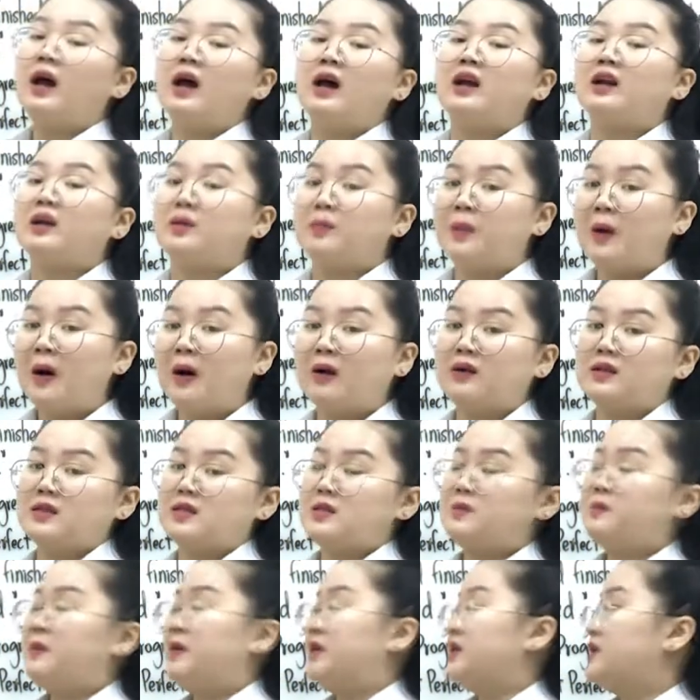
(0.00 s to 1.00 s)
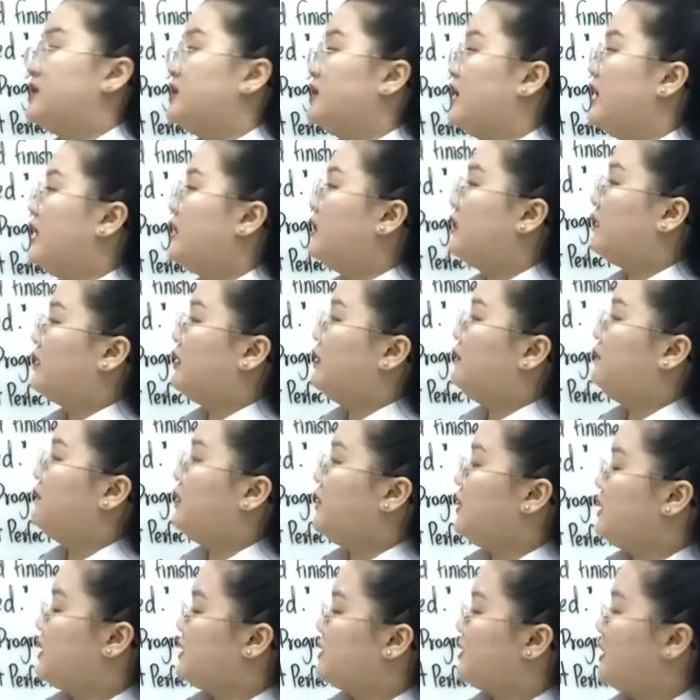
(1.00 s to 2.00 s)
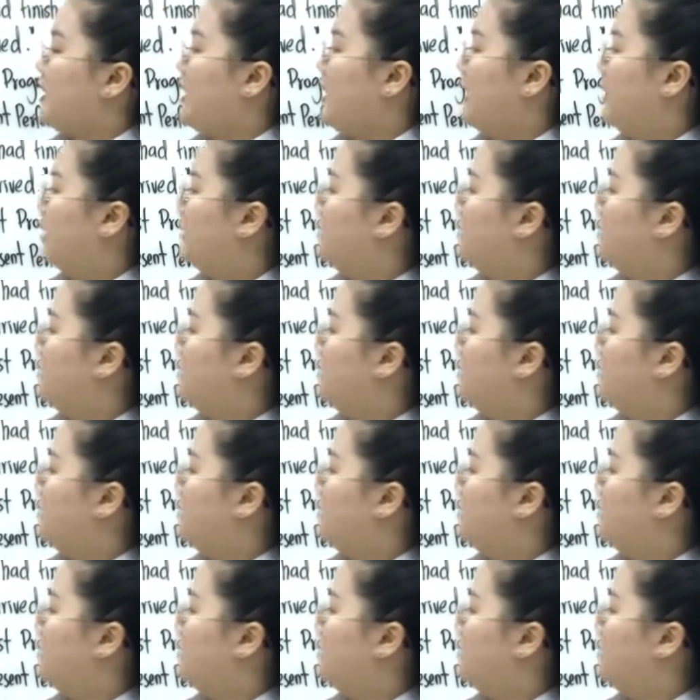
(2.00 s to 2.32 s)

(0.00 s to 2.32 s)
reported speech. And the difference is here,